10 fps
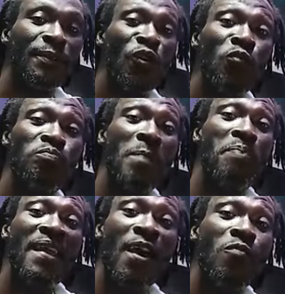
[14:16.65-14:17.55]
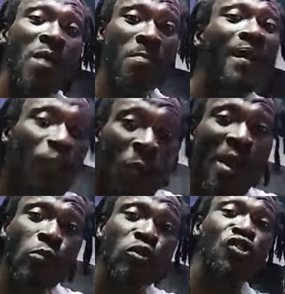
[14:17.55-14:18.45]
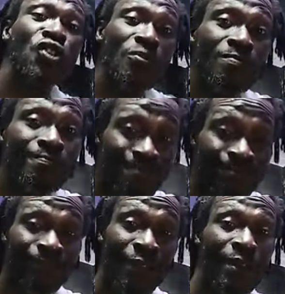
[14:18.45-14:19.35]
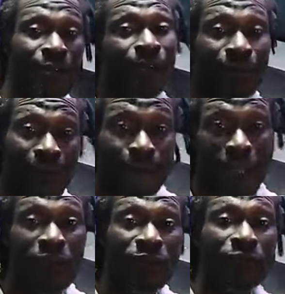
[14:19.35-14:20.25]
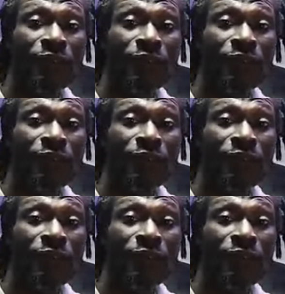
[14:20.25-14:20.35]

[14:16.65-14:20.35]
Ou papa de ou mama de non me couche. No?